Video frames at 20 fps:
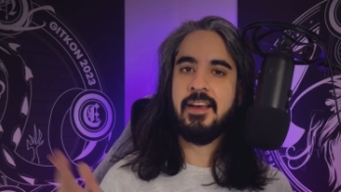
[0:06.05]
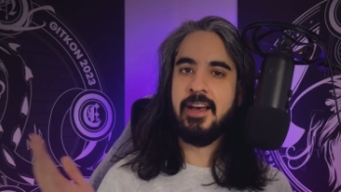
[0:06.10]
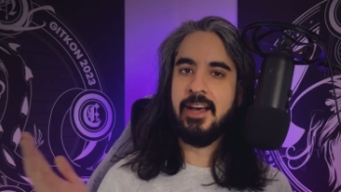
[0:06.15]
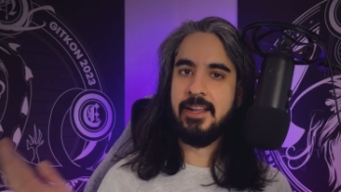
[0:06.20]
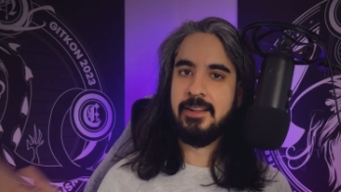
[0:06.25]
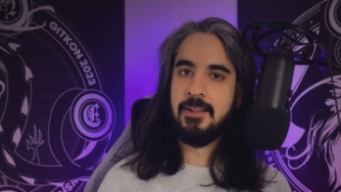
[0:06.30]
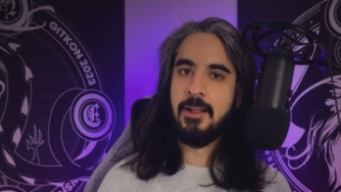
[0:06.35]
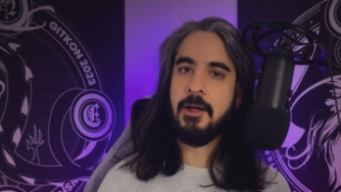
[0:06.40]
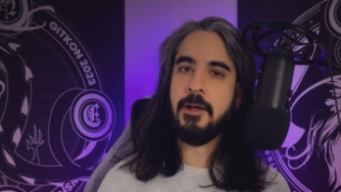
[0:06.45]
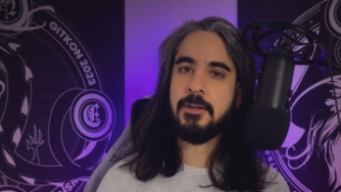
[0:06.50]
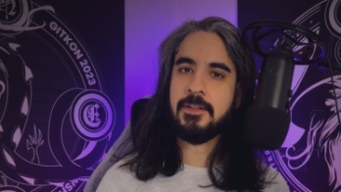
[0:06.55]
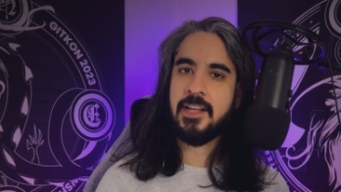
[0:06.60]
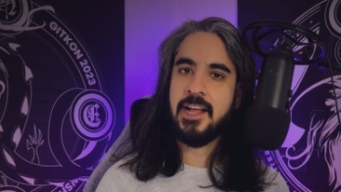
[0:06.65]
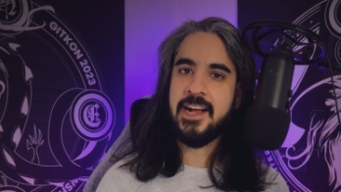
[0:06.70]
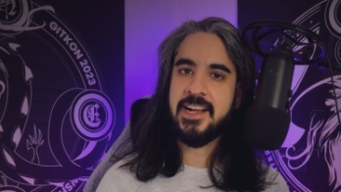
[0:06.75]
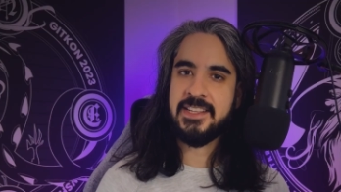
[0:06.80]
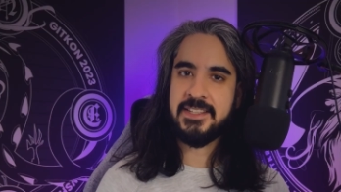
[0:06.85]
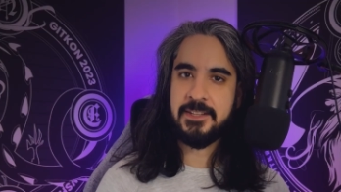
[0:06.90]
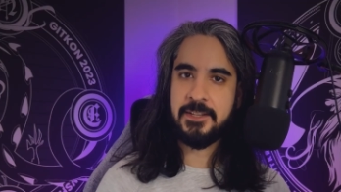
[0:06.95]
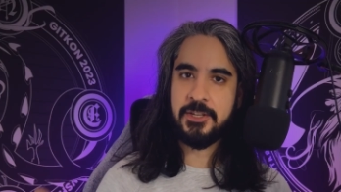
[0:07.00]
At long
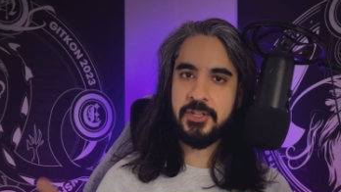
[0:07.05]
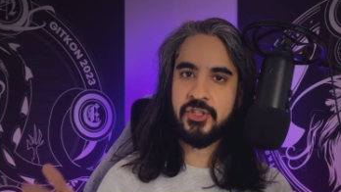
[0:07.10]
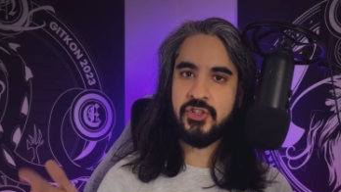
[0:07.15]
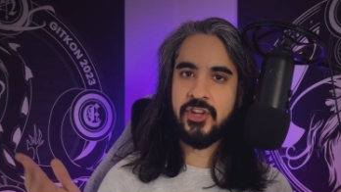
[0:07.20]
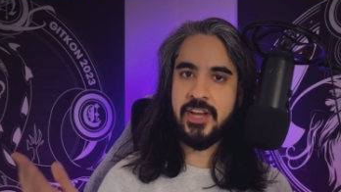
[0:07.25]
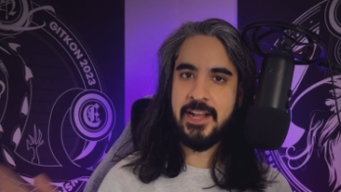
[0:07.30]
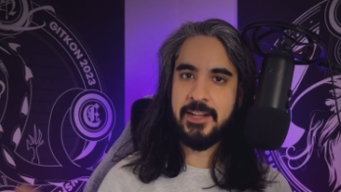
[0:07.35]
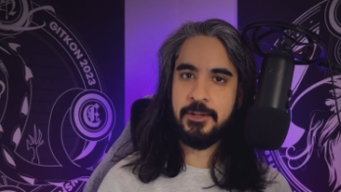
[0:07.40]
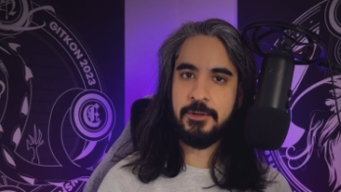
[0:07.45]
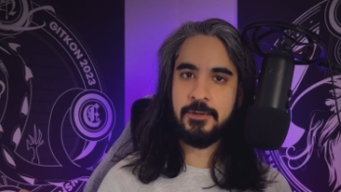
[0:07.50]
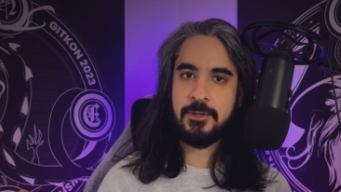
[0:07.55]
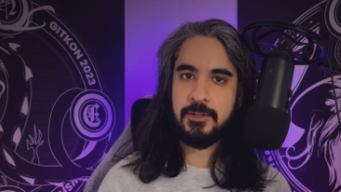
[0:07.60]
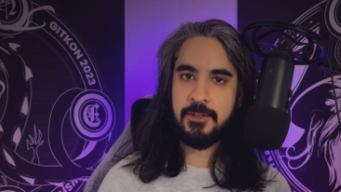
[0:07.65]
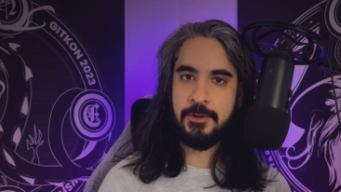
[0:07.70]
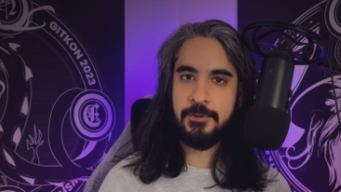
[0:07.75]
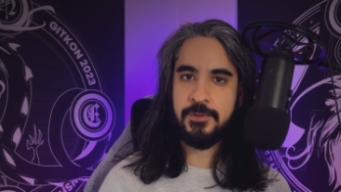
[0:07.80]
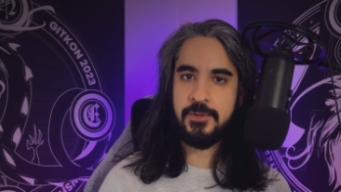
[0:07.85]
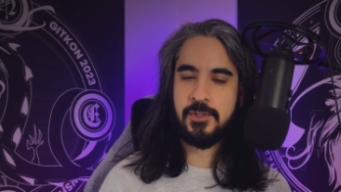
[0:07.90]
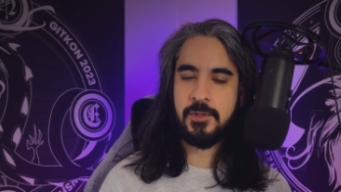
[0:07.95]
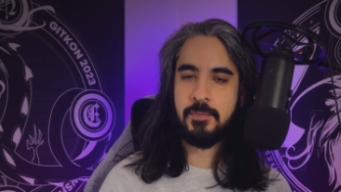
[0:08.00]
last, shallow
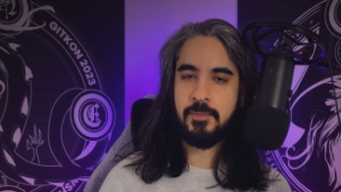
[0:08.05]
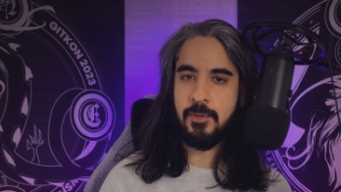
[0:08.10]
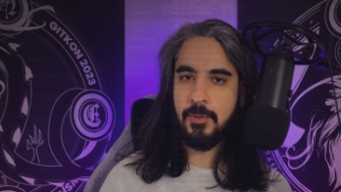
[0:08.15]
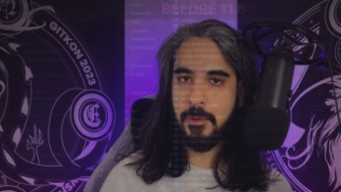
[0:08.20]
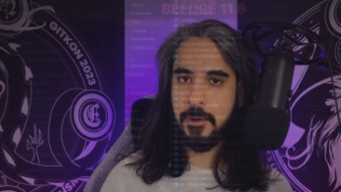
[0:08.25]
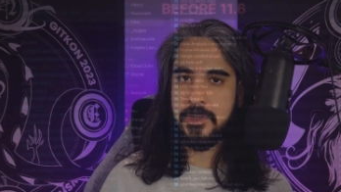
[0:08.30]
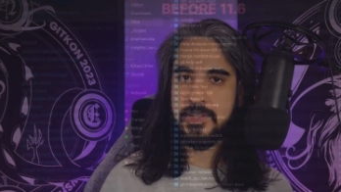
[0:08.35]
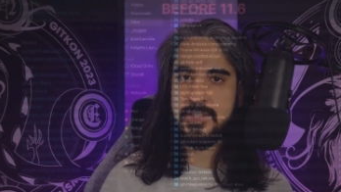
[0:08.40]
clone support